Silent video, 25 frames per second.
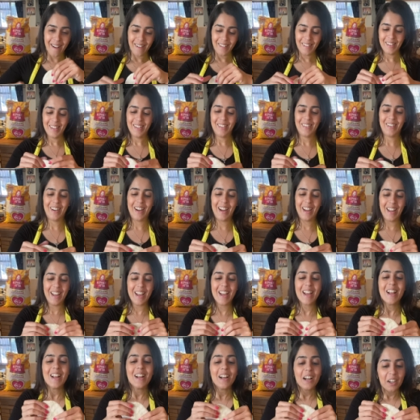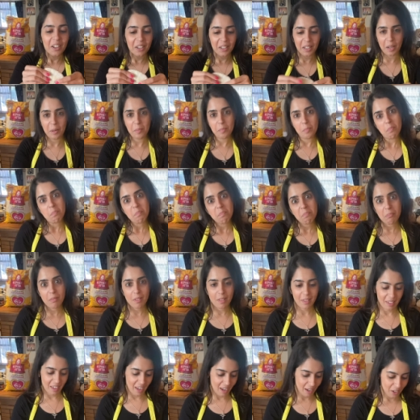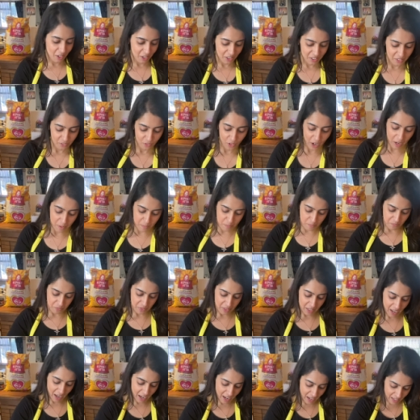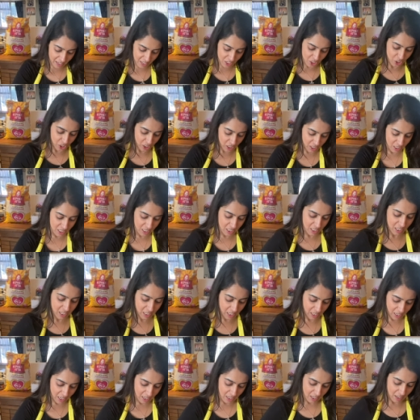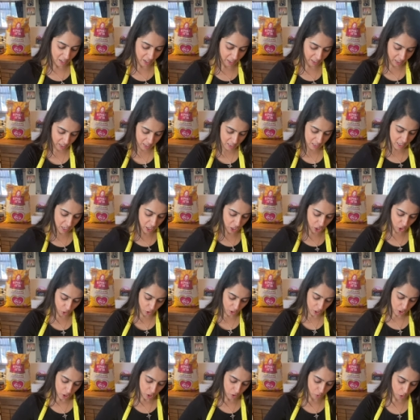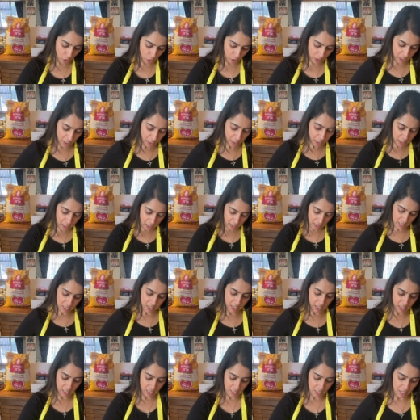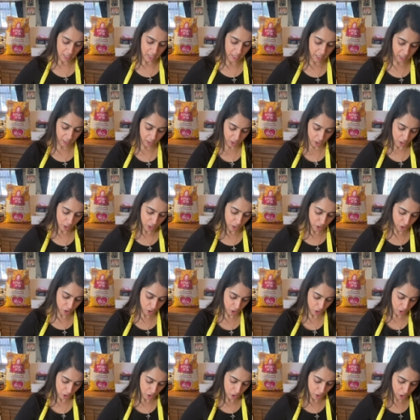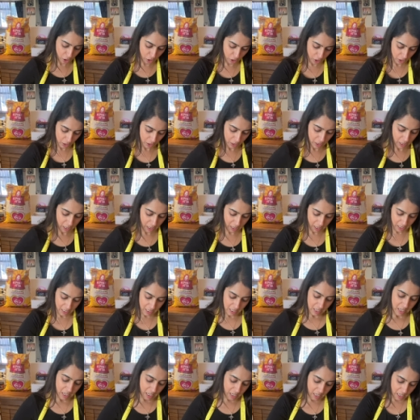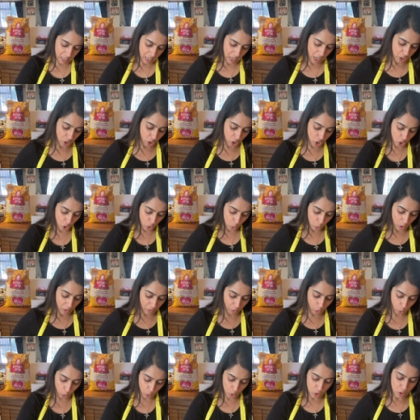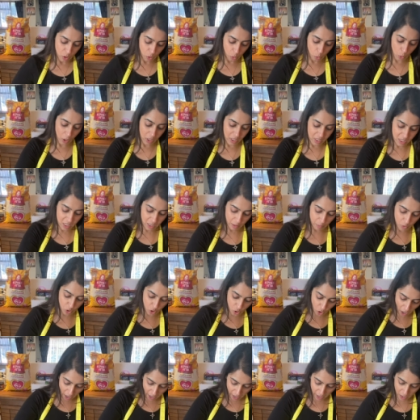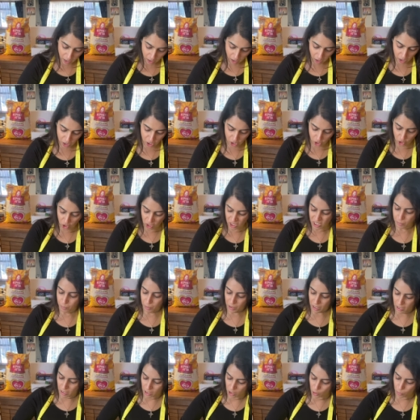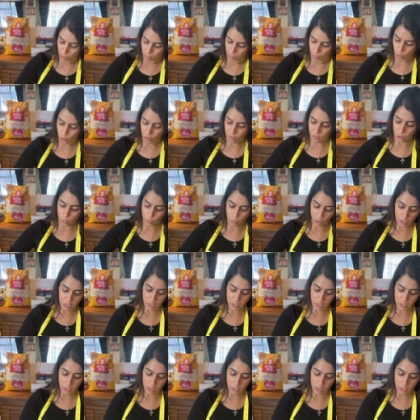Right, okay, right, and just like I said, you are just rolling like so. And you do, of course, want some dry after. You can dip it in a little bit more if you want,